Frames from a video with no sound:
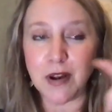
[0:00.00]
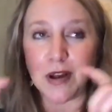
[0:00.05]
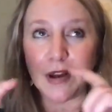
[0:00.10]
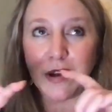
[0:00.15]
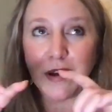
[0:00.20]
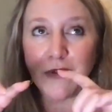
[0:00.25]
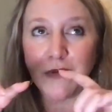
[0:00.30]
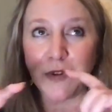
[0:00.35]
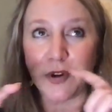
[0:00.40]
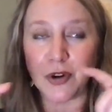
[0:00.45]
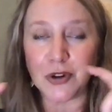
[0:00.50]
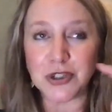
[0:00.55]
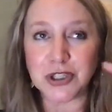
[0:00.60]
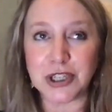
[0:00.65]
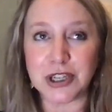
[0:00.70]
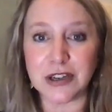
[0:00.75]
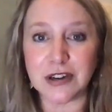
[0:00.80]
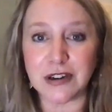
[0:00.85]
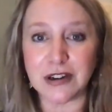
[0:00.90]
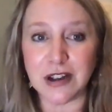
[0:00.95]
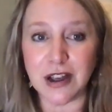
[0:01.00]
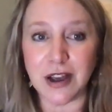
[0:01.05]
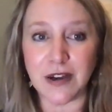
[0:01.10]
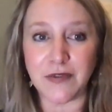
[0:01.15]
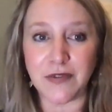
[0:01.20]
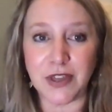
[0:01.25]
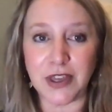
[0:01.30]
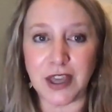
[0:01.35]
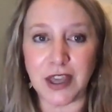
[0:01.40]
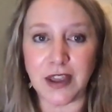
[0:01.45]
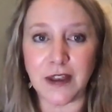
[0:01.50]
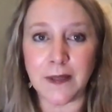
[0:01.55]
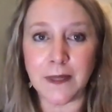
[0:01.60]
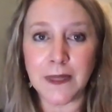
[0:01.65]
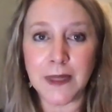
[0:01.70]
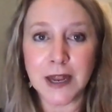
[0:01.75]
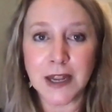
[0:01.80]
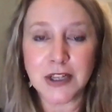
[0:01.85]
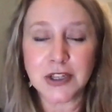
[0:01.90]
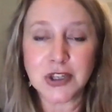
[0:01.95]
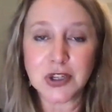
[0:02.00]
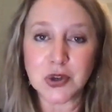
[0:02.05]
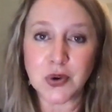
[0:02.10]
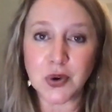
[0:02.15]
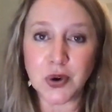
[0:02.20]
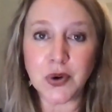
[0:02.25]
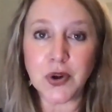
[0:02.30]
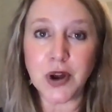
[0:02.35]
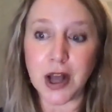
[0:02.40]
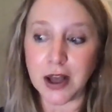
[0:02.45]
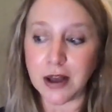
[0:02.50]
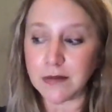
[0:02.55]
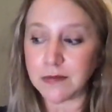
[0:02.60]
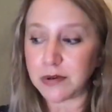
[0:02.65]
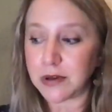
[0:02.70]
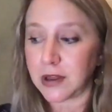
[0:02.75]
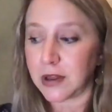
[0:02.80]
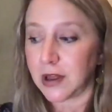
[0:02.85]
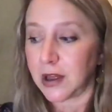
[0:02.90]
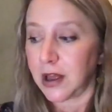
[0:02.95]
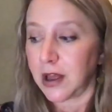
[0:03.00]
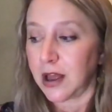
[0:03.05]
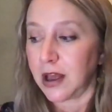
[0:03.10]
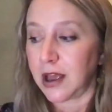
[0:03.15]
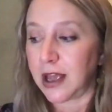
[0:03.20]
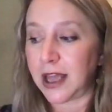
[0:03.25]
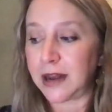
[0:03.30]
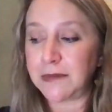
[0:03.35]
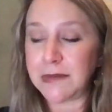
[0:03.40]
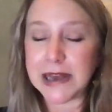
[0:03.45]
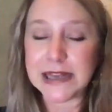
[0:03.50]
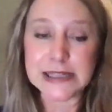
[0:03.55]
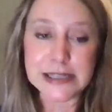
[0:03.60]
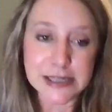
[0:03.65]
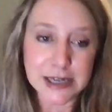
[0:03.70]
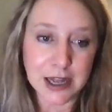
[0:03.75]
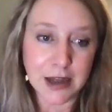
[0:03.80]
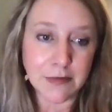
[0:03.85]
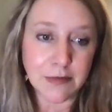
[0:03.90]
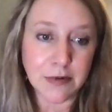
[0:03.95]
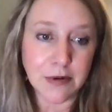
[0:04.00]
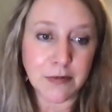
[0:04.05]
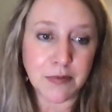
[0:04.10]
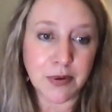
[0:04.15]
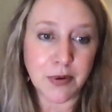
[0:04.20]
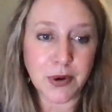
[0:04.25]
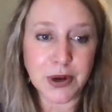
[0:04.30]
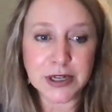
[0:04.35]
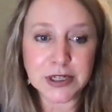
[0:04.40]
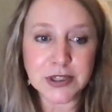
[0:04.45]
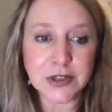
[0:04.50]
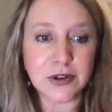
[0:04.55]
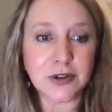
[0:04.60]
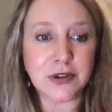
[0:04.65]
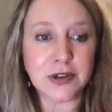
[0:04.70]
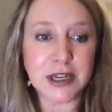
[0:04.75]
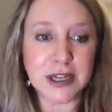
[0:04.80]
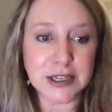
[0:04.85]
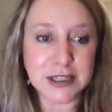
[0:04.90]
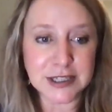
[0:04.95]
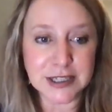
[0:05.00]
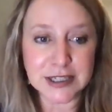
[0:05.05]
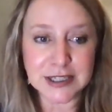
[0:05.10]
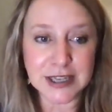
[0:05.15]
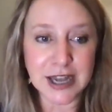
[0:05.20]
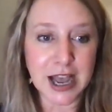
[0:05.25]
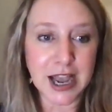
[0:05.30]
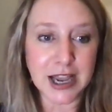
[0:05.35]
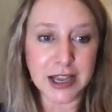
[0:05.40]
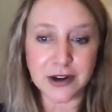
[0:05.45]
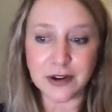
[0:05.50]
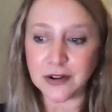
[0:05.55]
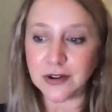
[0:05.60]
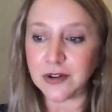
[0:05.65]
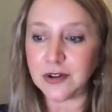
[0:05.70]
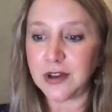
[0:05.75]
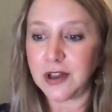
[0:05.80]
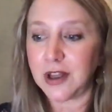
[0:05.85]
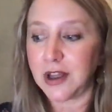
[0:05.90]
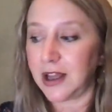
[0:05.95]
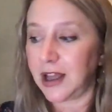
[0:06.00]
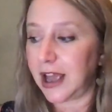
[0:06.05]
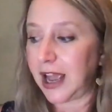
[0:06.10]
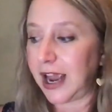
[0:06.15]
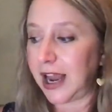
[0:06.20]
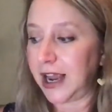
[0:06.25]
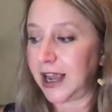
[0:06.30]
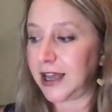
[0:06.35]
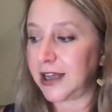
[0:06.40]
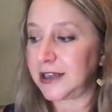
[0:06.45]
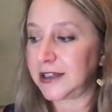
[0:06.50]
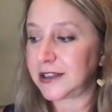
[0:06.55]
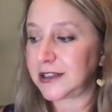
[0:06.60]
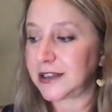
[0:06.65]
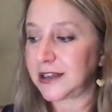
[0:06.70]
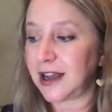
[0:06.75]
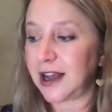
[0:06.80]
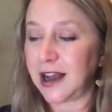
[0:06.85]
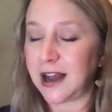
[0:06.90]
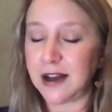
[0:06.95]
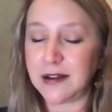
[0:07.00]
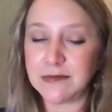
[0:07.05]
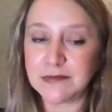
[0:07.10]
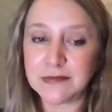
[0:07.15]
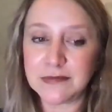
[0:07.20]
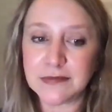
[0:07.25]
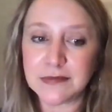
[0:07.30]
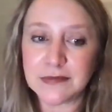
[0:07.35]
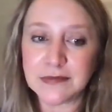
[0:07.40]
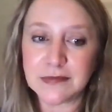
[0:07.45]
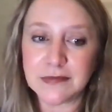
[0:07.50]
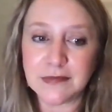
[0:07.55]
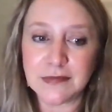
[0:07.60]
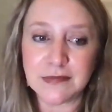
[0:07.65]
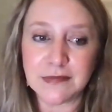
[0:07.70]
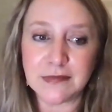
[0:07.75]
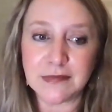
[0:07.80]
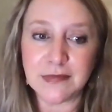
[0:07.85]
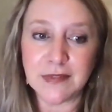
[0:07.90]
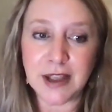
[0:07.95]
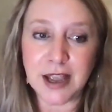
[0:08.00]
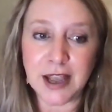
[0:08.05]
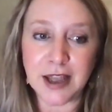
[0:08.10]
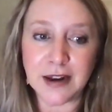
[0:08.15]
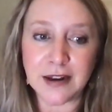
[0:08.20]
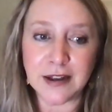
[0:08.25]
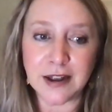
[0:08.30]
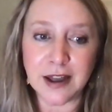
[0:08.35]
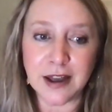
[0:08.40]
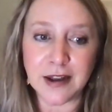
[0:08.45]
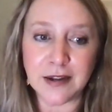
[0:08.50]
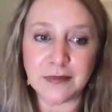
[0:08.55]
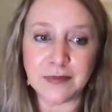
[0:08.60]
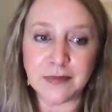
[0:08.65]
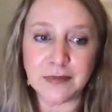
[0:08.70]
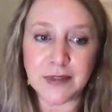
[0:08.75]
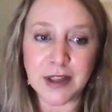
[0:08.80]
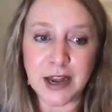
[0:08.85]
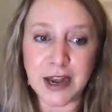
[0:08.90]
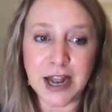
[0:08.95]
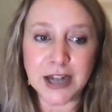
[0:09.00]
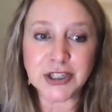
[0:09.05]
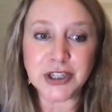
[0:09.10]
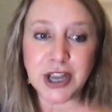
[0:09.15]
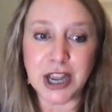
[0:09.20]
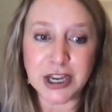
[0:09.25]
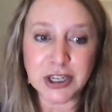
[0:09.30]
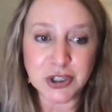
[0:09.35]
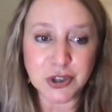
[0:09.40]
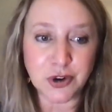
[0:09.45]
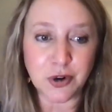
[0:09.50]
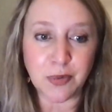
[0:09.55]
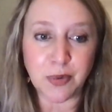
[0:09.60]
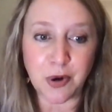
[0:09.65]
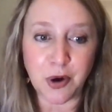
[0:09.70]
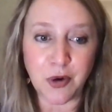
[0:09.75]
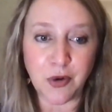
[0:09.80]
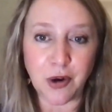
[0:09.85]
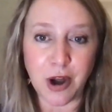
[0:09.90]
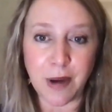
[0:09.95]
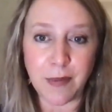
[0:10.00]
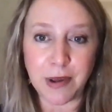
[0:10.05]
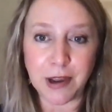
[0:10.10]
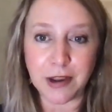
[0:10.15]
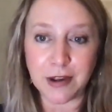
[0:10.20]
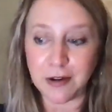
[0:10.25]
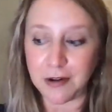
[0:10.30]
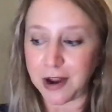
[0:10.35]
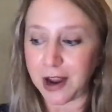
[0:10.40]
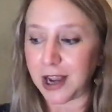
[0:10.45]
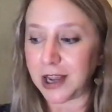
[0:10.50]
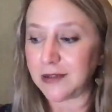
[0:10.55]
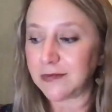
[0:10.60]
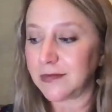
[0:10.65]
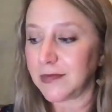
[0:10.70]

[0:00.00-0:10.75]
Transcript: version of the screwed up, and messed up parental and societal and um, and um, and educational programming. Okay,